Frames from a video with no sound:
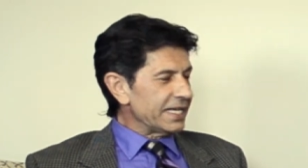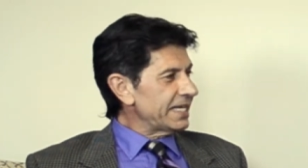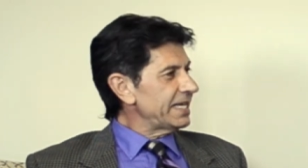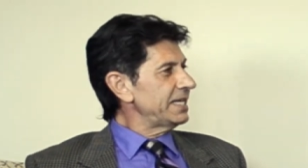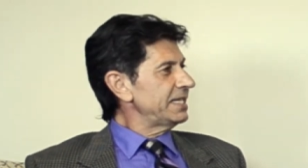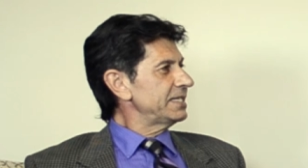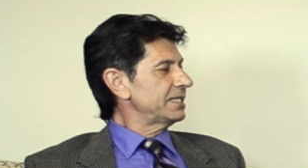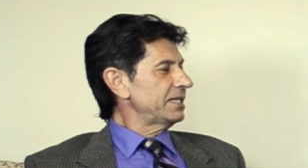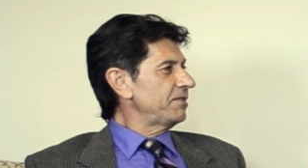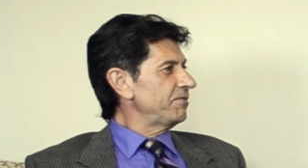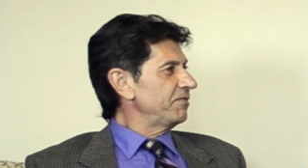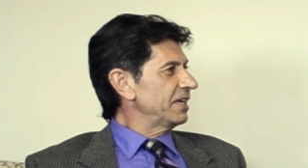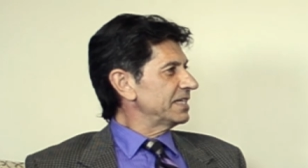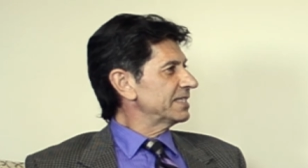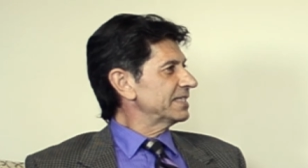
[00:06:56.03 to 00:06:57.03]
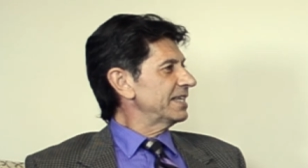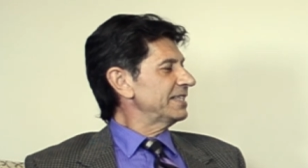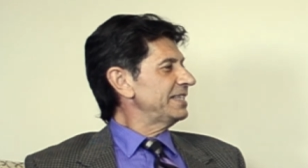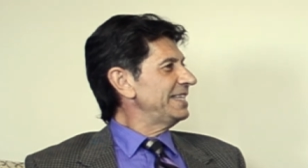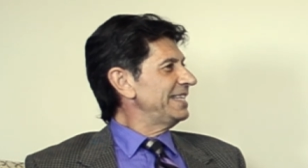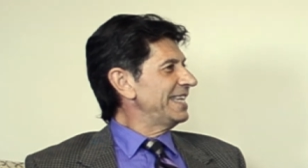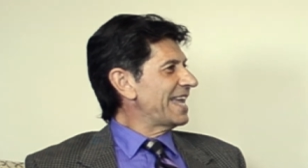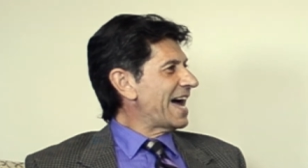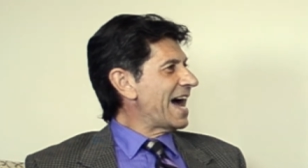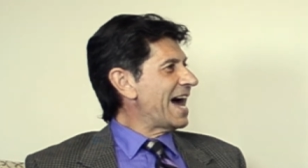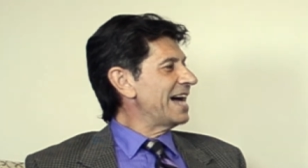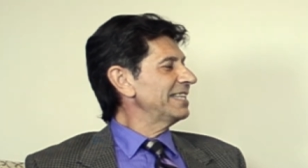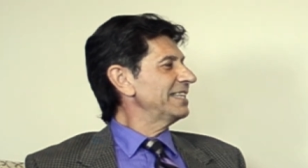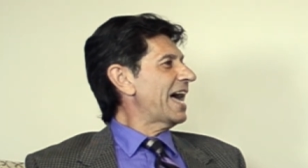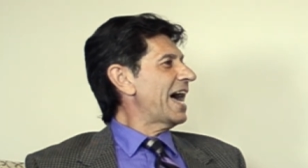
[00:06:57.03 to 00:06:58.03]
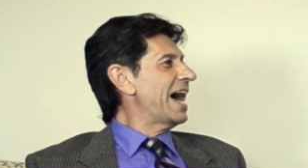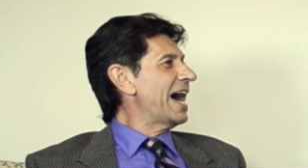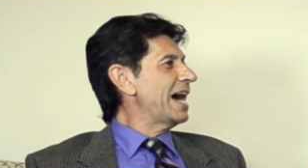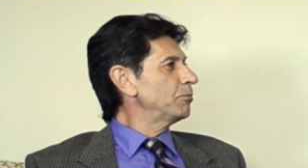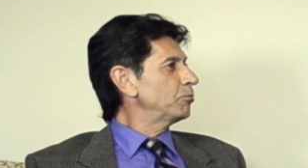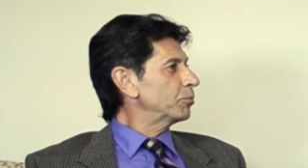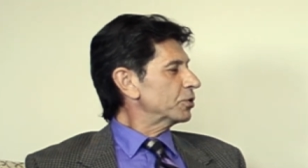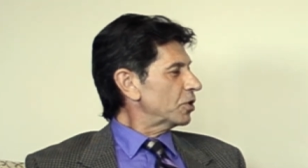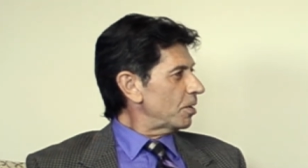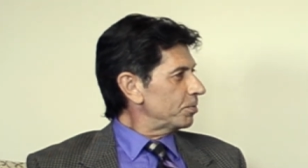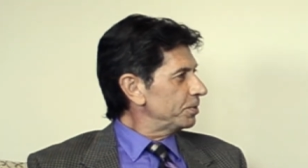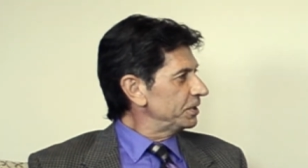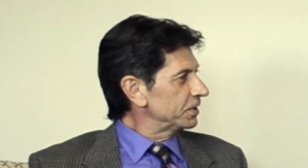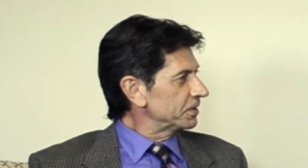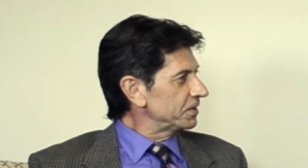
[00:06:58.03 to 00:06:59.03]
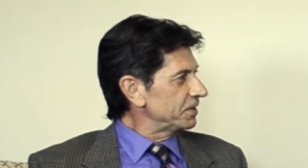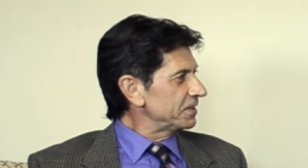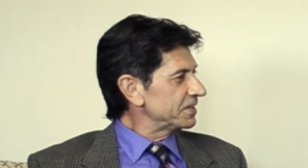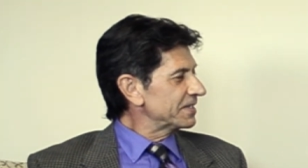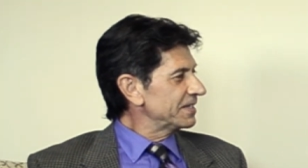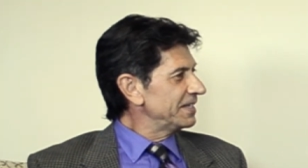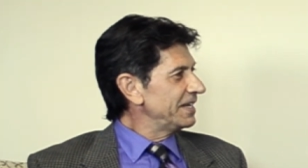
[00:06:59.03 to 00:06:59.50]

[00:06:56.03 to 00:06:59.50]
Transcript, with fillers: is invested in land and properties